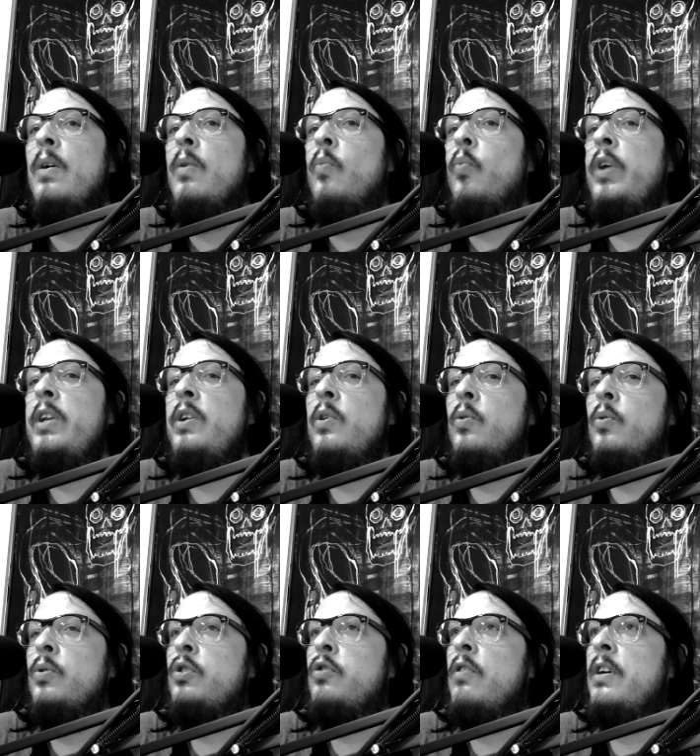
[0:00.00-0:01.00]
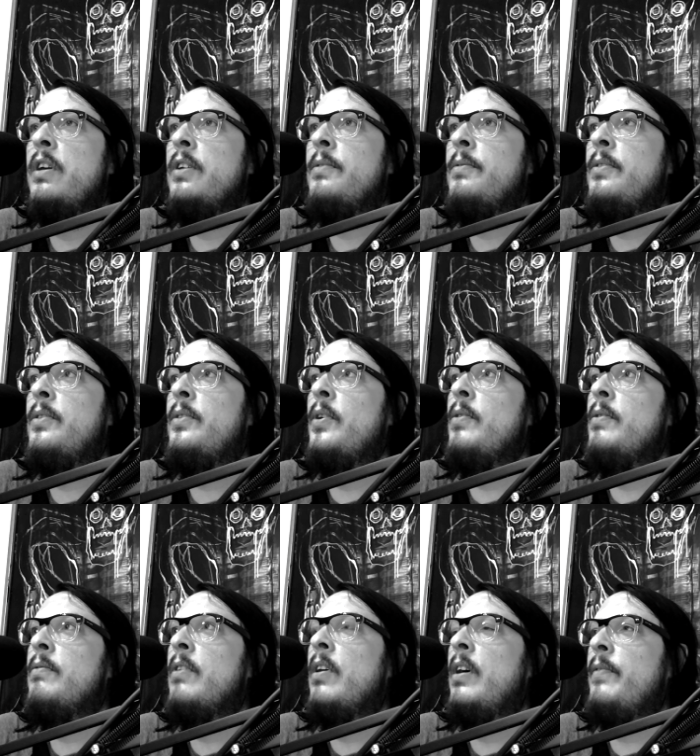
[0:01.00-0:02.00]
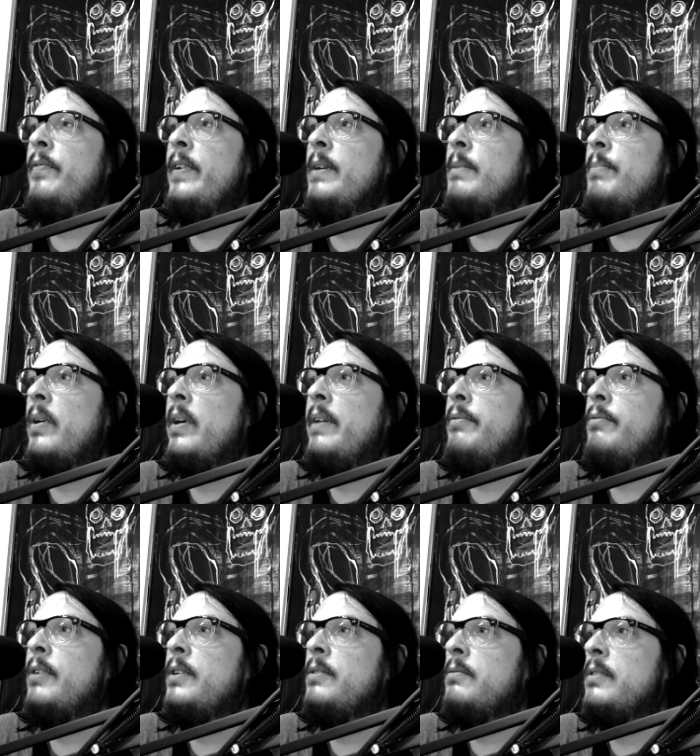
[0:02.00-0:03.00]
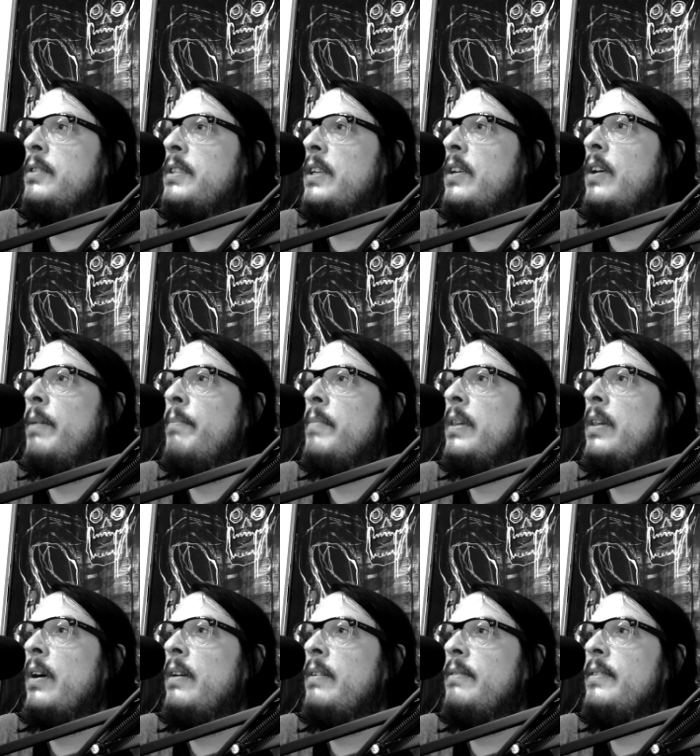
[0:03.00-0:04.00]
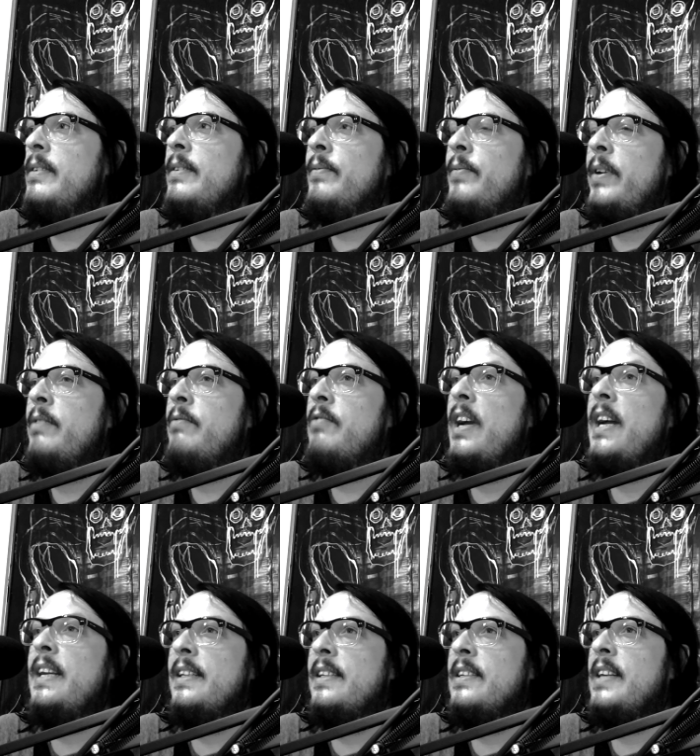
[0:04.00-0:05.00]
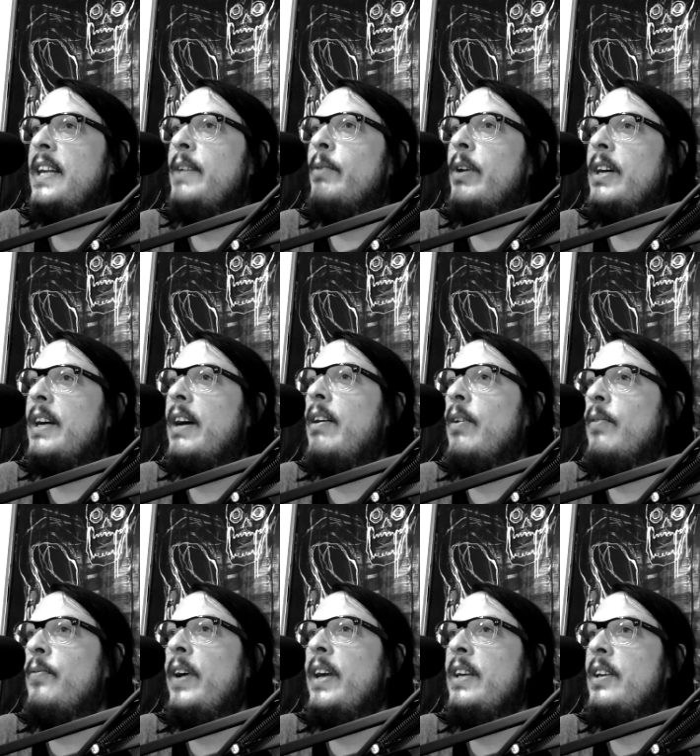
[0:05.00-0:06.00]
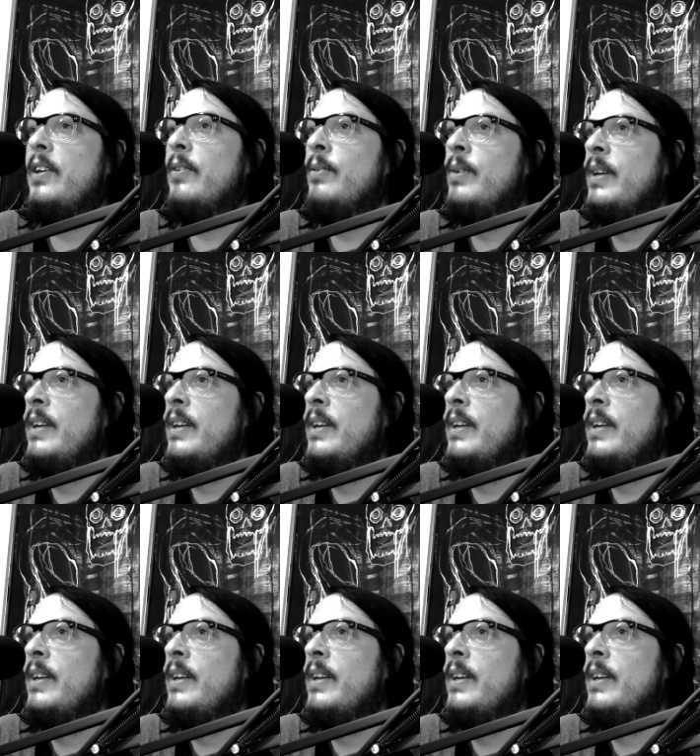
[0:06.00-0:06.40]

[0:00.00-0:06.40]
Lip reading: when you're trying to do the right thing by everyone all the time, like, very rarely does anyone go, oh, thank you.